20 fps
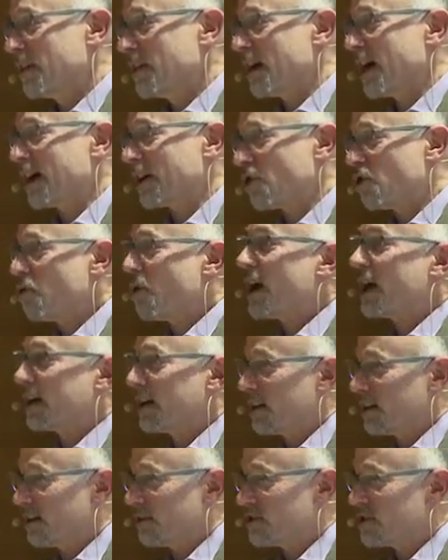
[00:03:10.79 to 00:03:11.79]
that
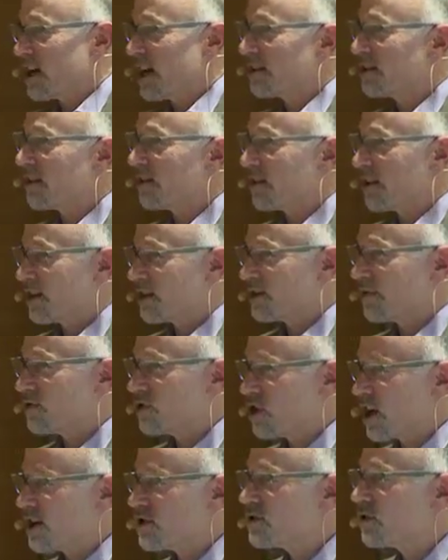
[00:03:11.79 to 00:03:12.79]
credit of saying that things have
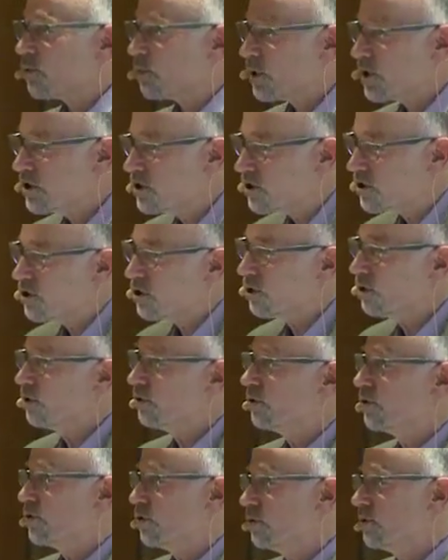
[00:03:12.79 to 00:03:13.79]
changed, that we
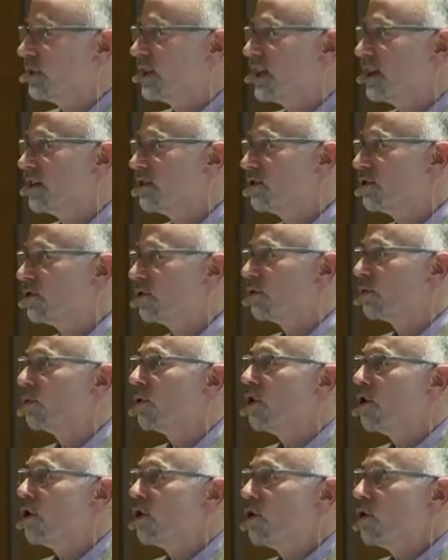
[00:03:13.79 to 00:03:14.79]
still do need
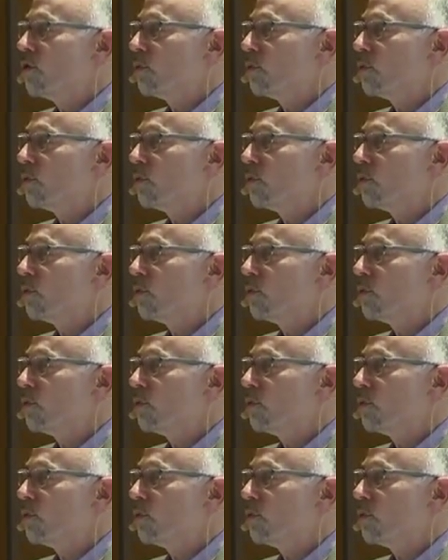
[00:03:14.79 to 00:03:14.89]
to